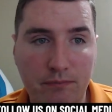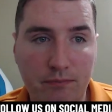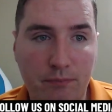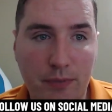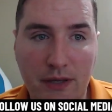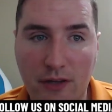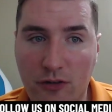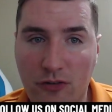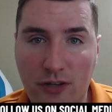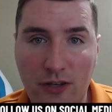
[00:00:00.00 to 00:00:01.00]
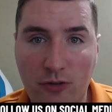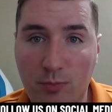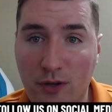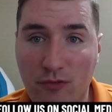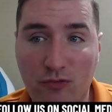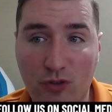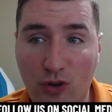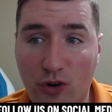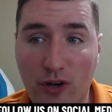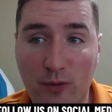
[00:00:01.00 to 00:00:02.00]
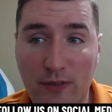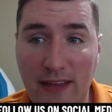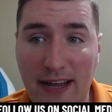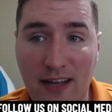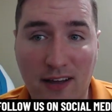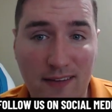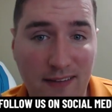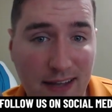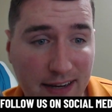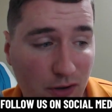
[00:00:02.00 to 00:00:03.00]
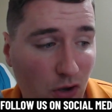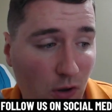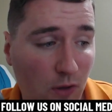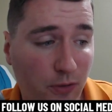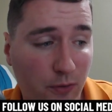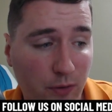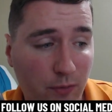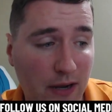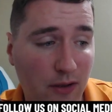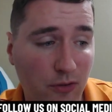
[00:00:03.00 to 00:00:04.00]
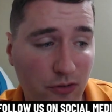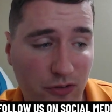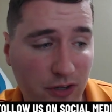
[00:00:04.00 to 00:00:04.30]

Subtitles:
Because he's been flirting with that cut line all 3 rounds.